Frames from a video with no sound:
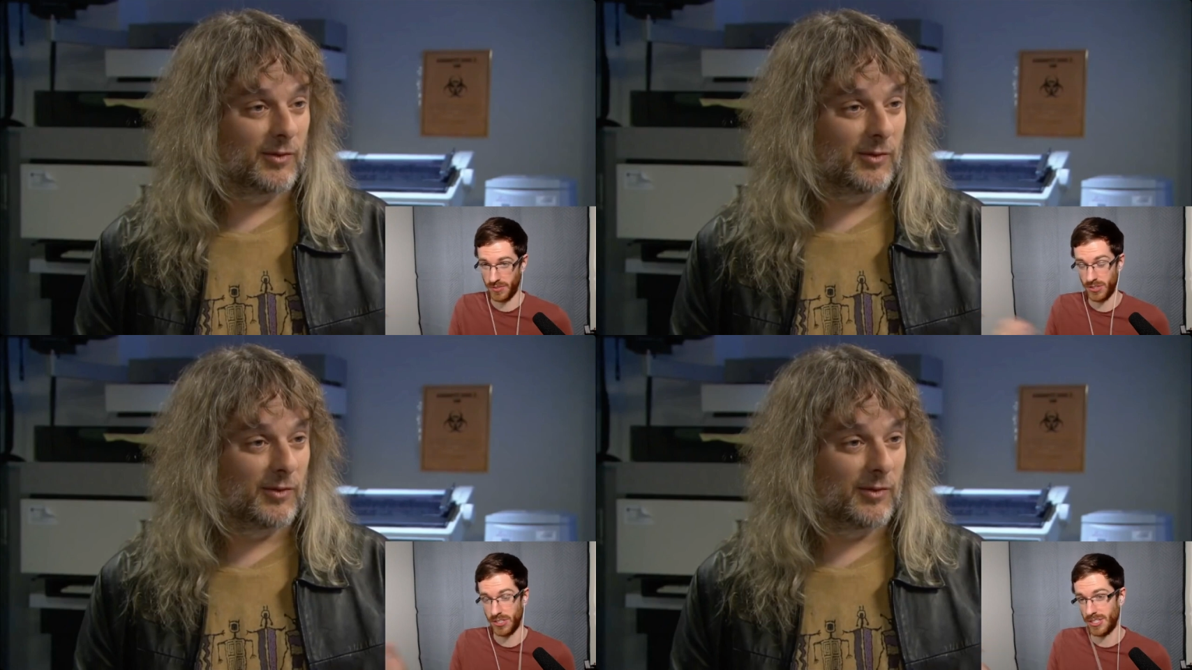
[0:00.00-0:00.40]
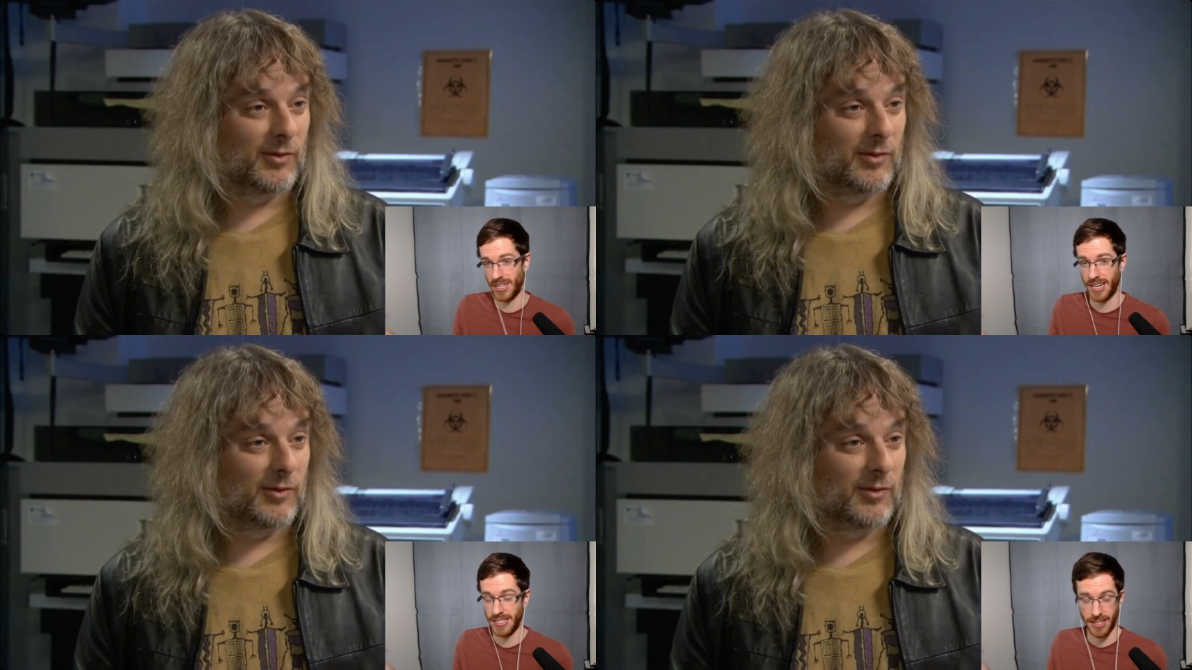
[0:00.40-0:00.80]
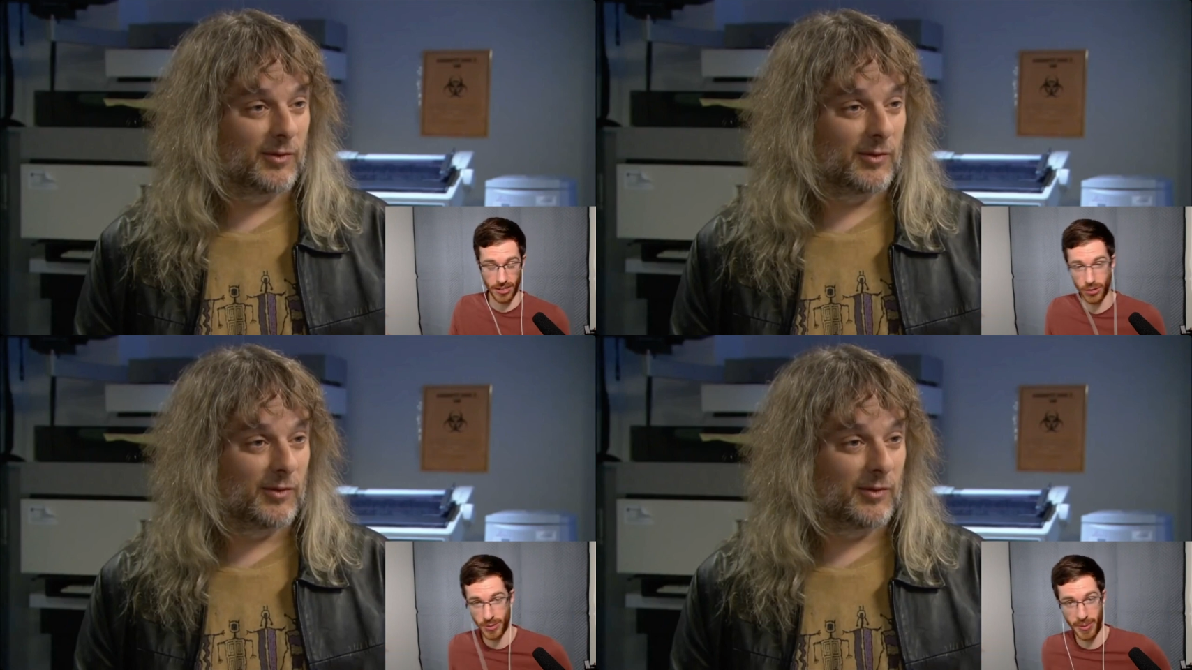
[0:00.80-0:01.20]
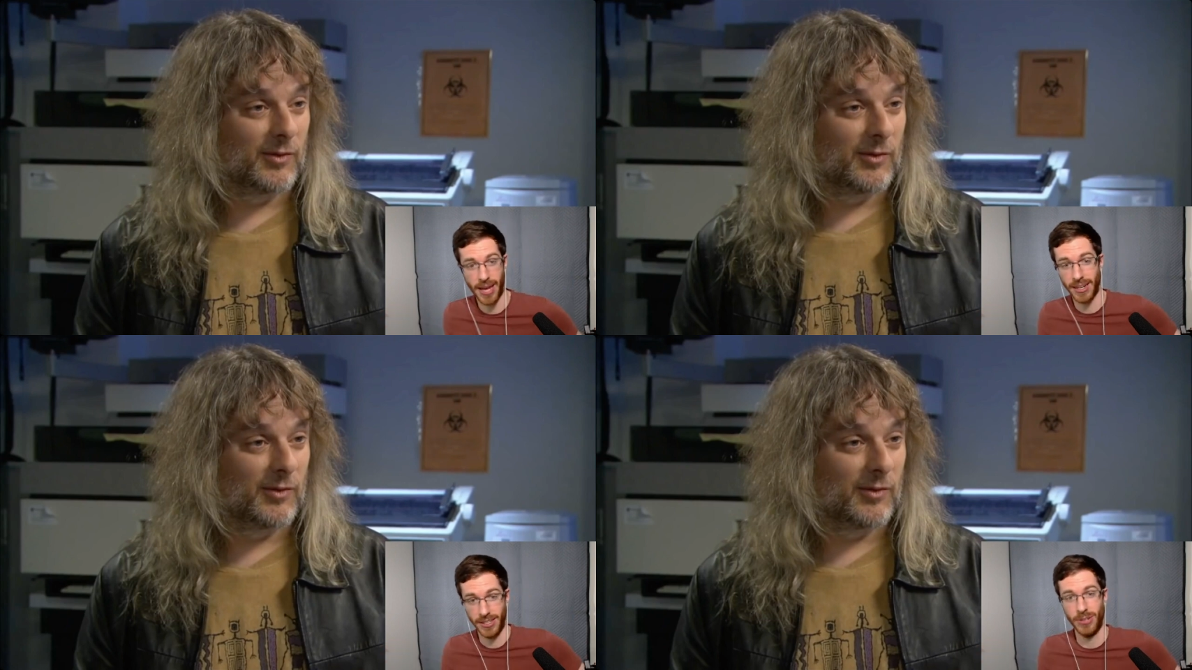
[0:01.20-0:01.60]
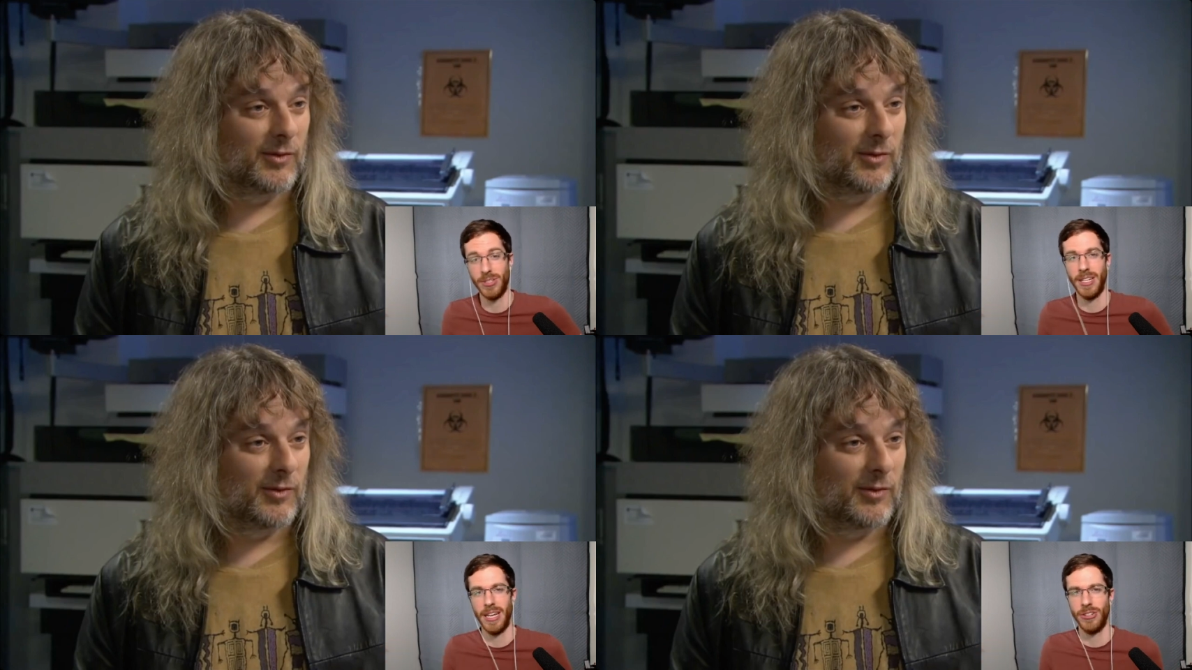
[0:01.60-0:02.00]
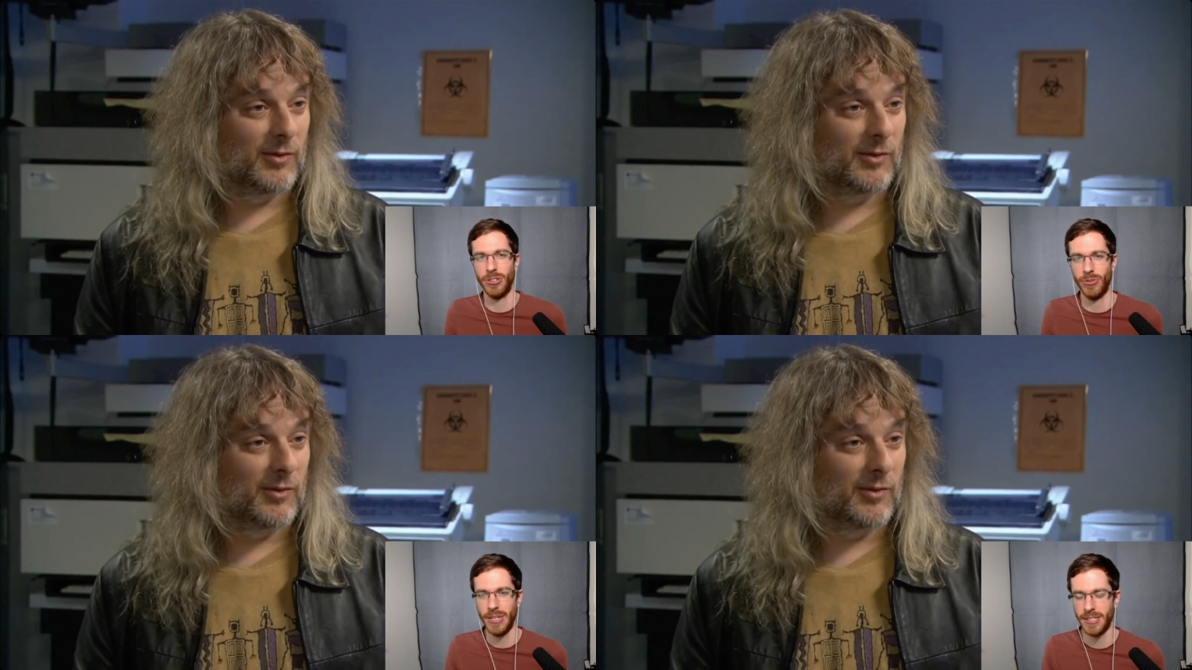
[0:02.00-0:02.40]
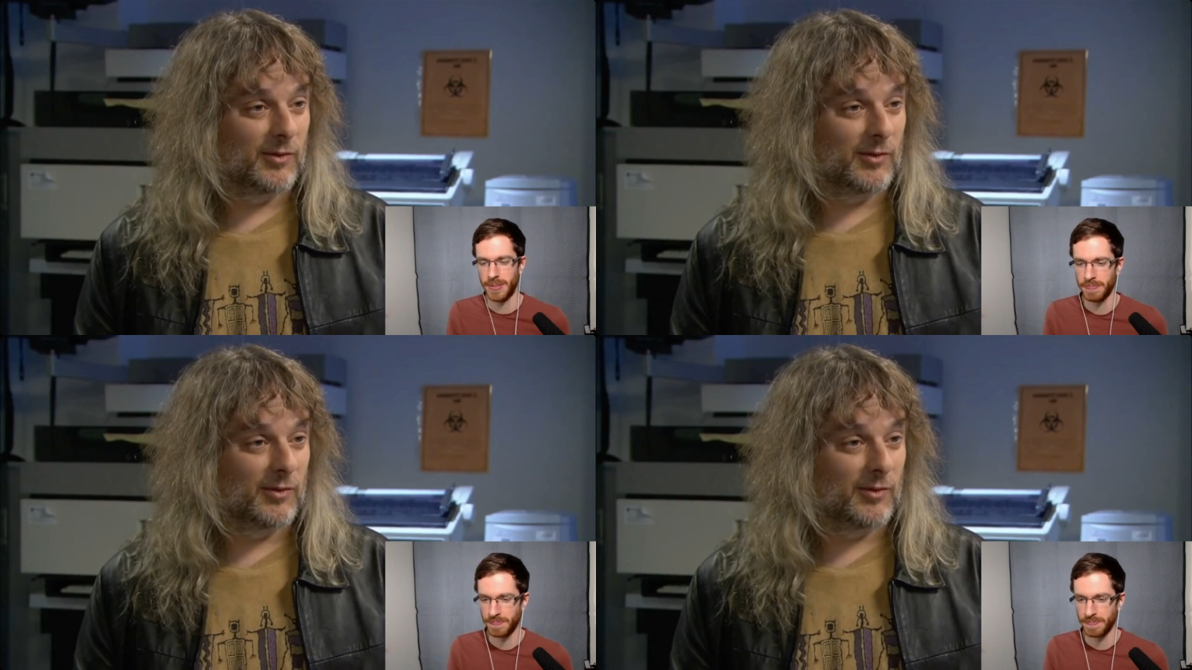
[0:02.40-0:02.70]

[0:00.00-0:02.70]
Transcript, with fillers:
Speaker 1: this is an idea that goes back you know to the ancient greeks